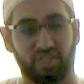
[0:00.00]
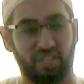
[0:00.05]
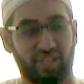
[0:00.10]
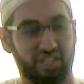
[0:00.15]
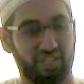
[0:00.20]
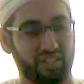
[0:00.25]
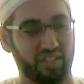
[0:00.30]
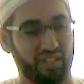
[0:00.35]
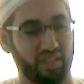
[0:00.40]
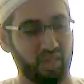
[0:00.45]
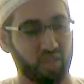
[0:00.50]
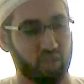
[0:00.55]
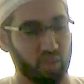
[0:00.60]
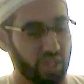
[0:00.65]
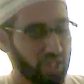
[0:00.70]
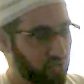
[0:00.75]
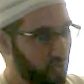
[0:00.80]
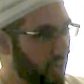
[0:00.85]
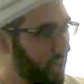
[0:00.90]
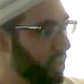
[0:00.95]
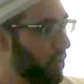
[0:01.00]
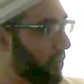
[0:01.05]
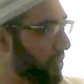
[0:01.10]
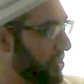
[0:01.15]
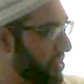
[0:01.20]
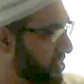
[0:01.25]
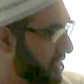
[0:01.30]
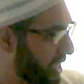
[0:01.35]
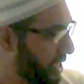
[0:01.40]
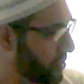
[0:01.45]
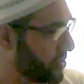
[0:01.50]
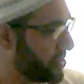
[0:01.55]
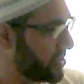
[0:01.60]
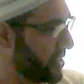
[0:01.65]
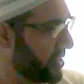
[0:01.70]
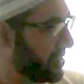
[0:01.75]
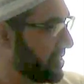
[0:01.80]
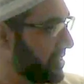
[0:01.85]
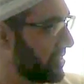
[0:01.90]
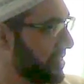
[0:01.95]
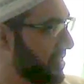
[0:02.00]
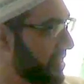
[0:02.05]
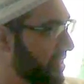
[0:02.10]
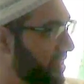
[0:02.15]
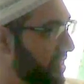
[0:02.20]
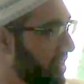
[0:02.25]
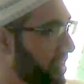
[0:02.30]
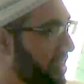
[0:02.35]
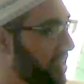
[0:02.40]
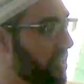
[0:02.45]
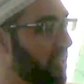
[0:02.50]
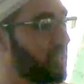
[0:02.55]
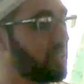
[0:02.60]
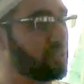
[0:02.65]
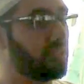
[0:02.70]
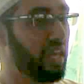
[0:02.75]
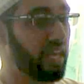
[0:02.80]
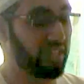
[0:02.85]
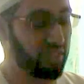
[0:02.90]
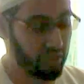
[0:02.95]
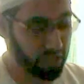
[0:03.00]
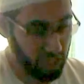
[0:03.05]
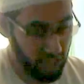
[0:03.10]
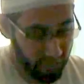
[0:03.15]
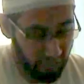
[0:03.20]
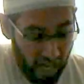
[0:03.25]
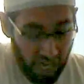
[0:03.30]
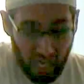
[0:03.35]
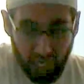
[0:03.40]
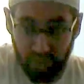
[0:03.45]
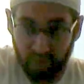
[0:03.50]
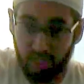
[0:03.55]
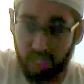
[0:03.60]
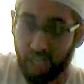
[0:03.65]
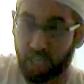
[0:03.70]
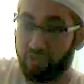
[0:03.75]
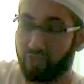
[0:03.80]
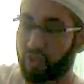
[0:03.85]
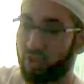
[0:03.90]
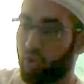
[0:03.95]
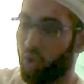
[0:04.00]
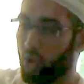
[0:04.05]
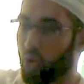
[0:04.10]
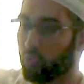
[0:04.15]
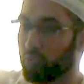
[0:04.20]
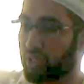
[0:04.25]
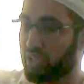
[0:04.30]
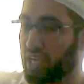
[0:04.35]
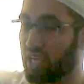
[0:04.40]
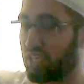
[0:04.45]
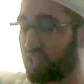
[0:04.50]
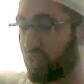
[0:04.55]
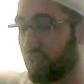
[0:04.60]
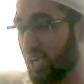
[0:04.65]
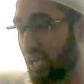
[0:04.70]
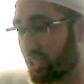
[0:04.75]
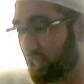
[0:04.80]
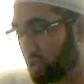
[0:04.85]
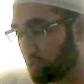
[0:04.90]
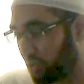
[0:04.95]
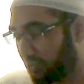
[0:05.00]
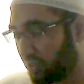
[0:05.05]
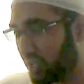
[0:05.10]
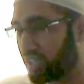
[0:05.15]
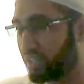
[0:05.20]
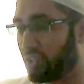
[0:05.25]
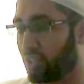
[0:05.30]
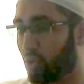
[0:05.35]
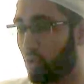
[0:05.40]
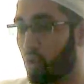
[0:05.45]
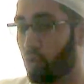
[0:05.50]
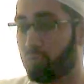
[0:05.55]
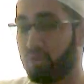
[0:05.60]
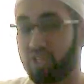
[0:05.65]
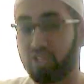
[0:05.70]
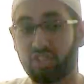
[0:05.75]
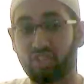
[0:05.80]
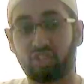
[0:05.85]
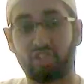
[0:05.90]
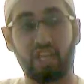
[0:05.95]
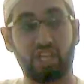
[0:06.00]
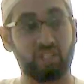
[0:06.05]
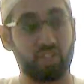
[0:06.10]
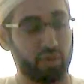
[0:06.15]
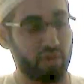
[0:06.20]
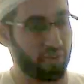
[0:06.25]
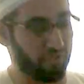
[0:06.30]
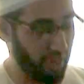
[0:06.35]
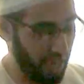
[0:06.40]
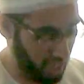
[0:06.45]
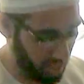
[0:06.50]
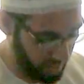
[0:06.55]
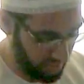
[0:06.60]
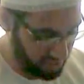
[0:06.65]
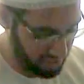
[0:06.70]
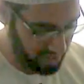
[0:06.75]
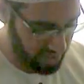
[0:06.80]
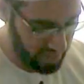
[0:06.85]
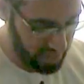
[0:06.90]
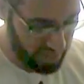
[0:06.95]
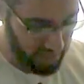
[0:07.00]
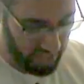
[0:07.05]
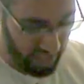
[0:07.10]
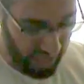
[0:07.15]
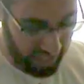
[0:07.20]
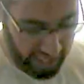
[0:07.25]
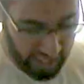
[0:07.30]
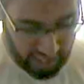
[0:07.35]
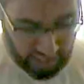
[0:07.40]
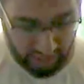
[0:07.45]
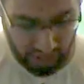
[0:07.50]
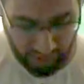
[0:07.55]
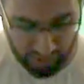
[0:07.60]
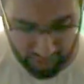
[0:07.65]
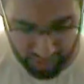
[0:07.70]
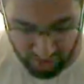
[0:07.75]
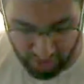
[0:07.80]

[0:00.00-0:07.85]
did. So let's follow what the scholars did. Take yourself outside of your home. You're not, you can't just reflect in your home. You need to change your environment. Again, another